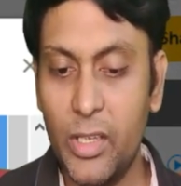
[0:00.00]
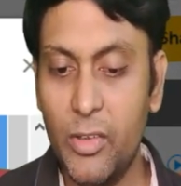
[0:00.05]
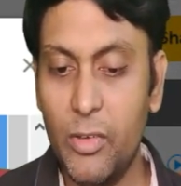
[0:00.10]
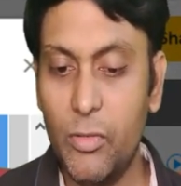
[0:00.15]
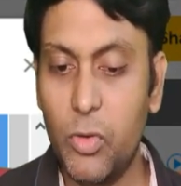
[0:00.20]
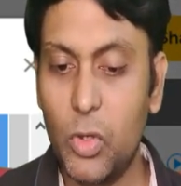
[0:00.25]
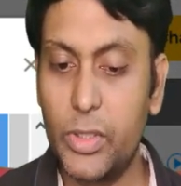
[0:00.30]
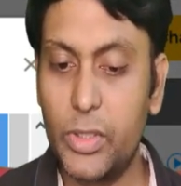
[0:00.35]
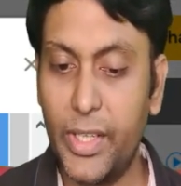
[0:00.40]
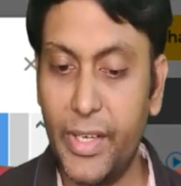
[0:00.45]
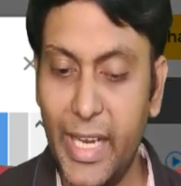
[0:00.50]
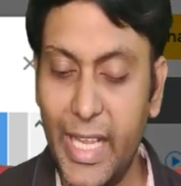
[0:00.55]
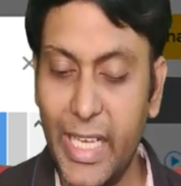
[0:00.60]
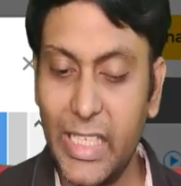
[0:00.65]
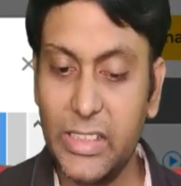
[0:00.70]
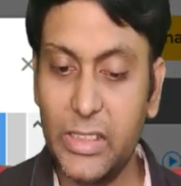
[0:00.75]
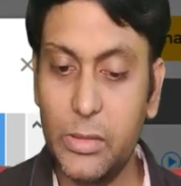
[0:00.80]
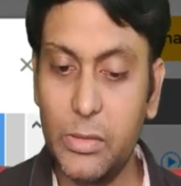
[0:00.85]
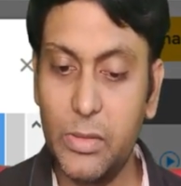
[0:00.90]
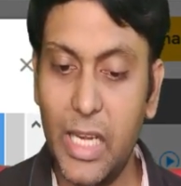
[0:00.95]
for the
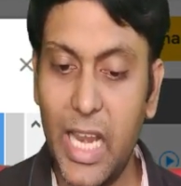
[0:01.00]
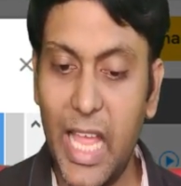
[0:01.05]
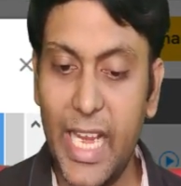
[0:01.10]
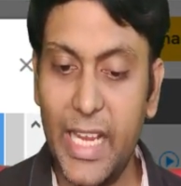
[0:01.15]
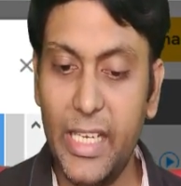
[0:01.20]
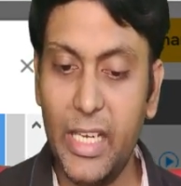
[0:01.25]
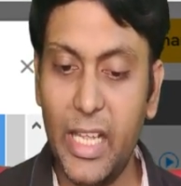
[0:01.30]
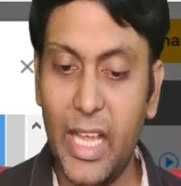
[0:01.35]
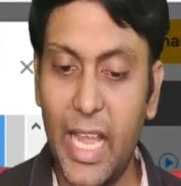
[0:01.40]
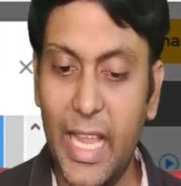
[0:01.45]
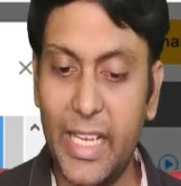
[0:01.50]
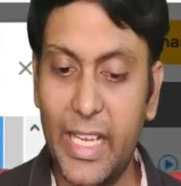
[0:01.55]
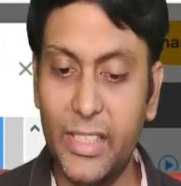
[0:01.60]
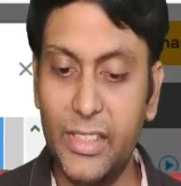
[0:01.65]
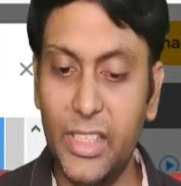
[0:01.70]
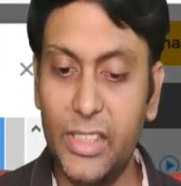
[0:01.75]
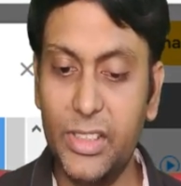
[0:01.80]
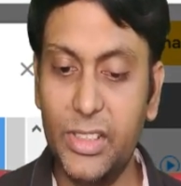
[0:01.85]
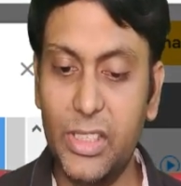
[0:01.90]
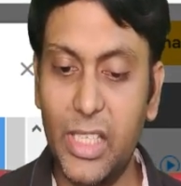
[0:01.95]
next line, I can
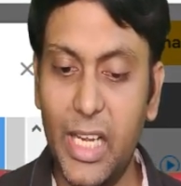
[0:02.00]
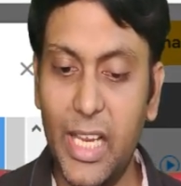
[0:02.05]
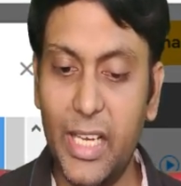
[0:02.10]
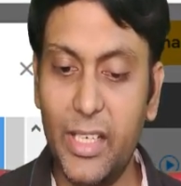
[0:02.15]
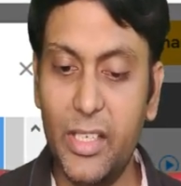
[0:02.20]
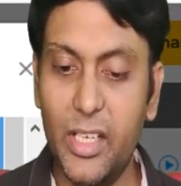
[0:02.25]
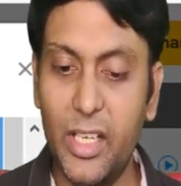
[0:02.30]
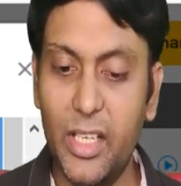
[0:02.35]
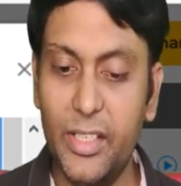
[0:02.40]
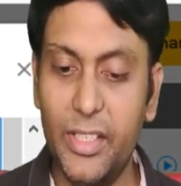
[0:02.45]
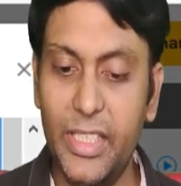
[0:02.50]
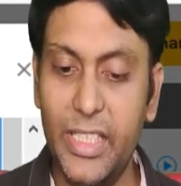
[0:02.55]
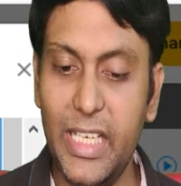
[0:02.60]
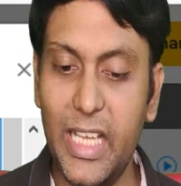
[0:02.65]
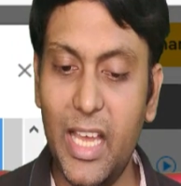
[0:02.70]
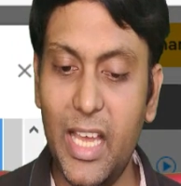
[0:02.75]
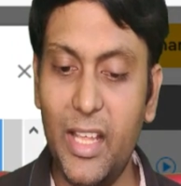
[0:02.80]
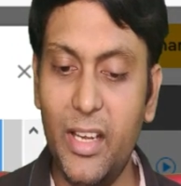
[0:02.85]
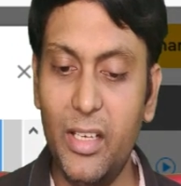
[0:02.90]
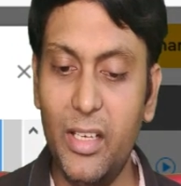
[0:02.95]
just select
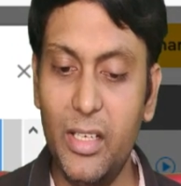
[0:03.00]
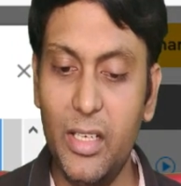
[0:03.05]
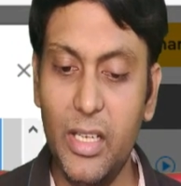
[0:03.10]
tr,